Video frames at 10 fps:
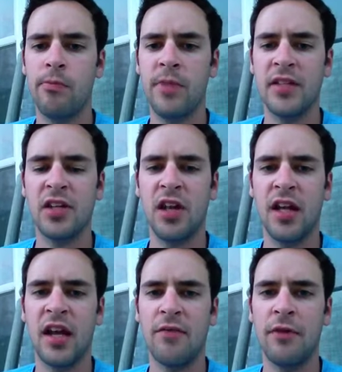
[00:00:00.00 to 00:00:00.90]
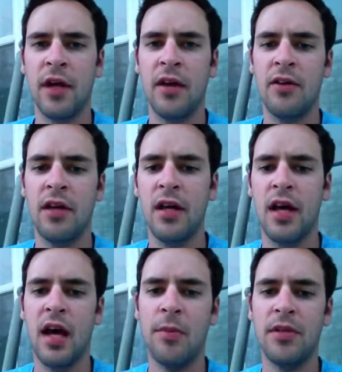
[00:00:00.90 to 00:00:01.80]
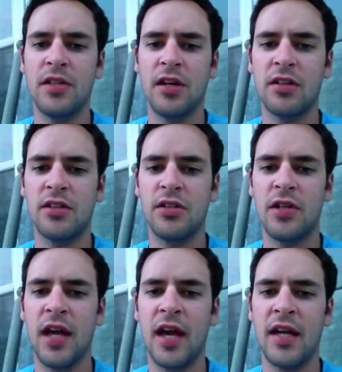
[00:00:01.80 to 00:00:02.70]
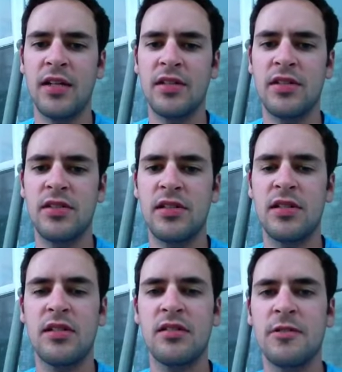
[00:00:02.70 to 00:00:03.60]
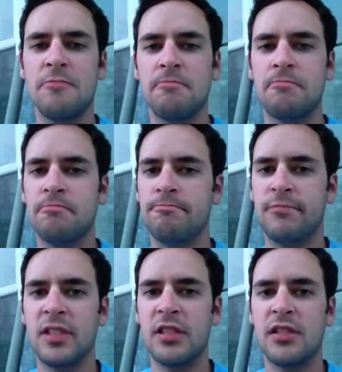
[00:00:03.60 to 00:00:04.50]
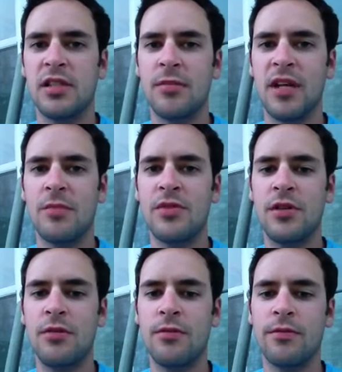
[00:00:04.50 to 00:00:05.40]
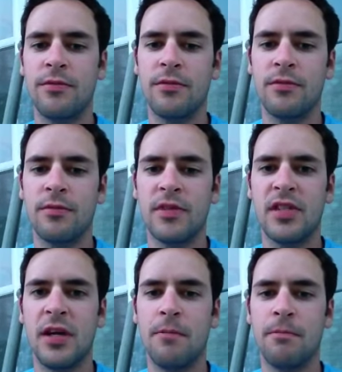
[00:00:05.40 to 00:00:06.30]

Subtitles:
That's all I got for now. I'll be talking to you guys sometime soon. See ya.